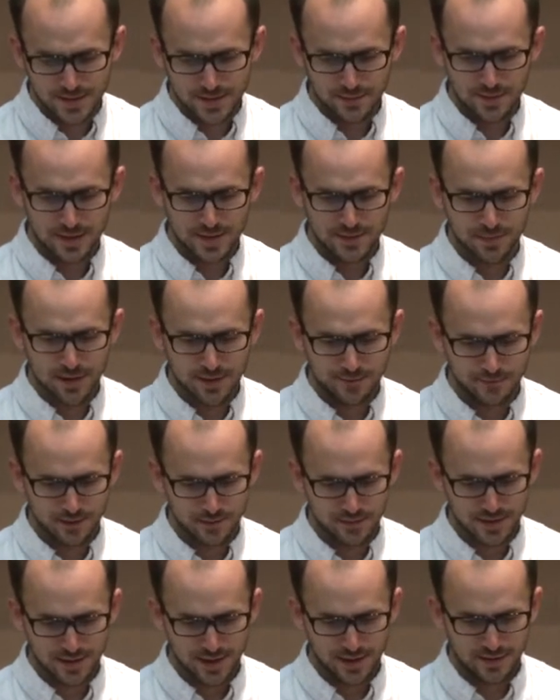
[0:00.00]
some of these
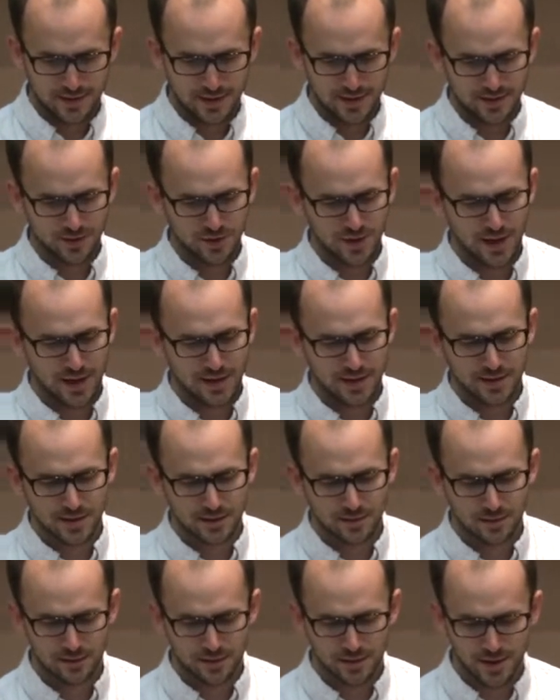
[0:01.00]
platforms can then chain
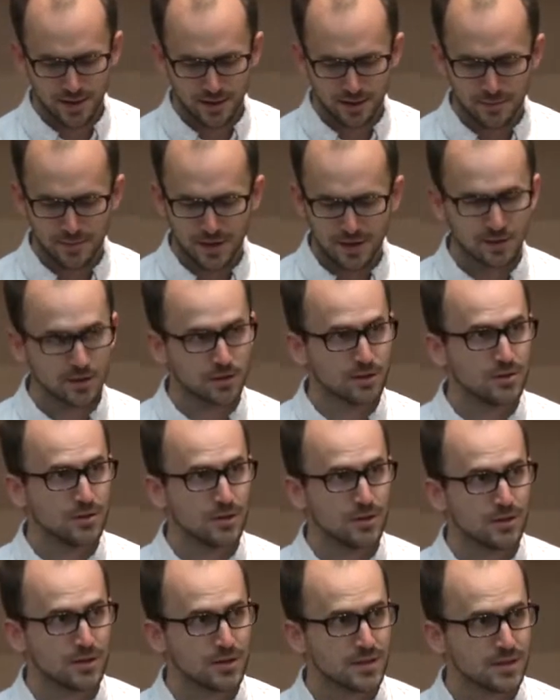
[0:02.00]
to other
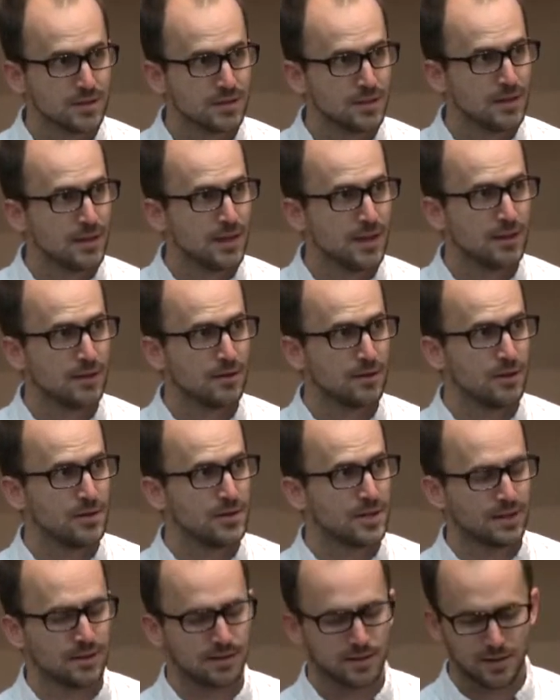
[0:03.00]
microcontrollers, either
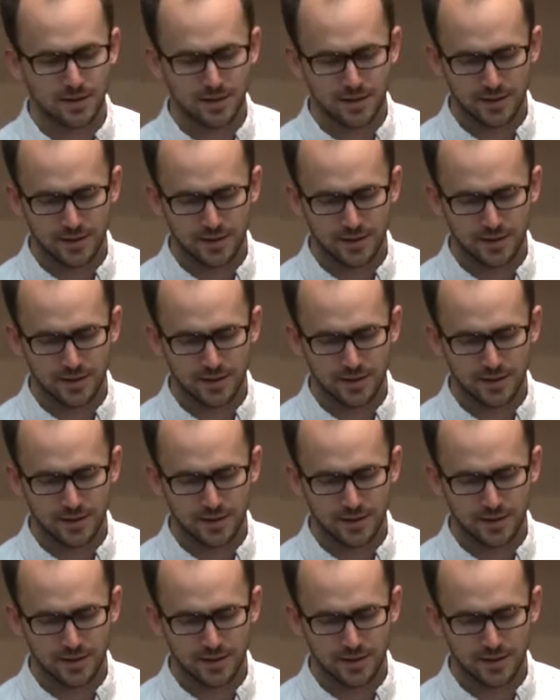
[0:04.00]
using